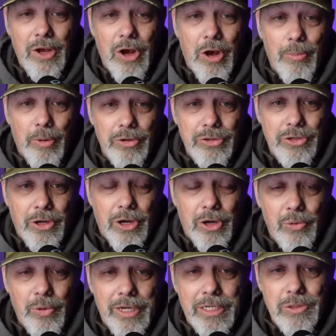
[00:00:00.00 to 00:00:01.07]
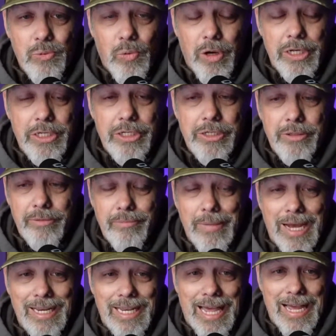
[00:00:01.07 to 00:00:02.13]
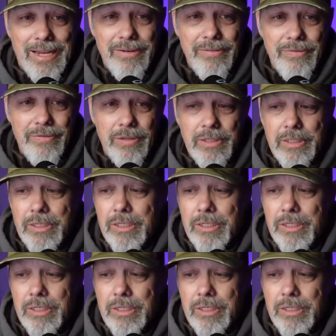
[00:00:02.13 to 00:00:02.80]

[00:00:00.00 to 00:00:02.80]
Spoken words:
almost always watch my live